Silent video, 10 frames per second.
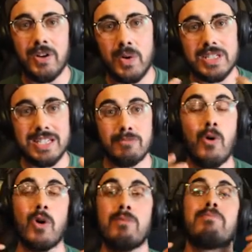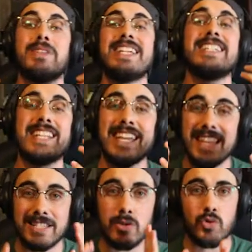you want to see more, please hit
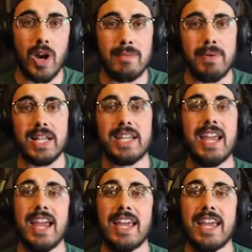that subscribe button.